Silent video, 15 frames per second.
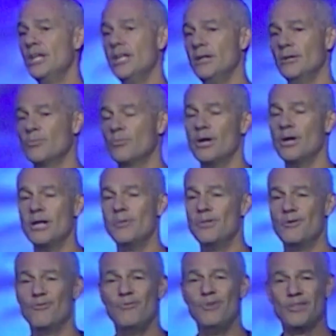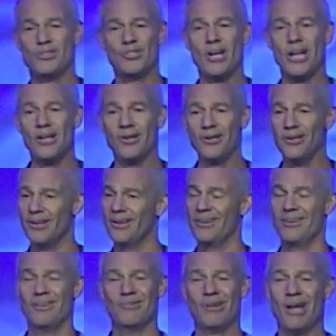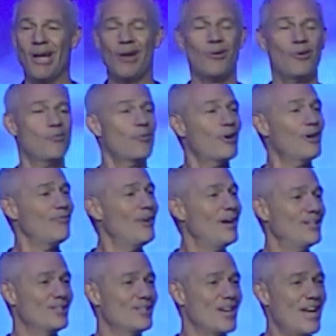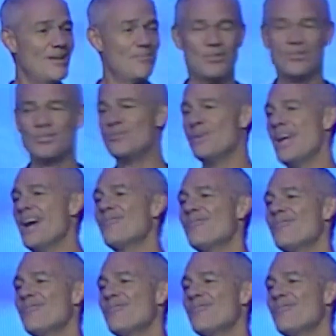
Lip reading: pregnant with her 5th child, I don't know where he finds the time to do everything that he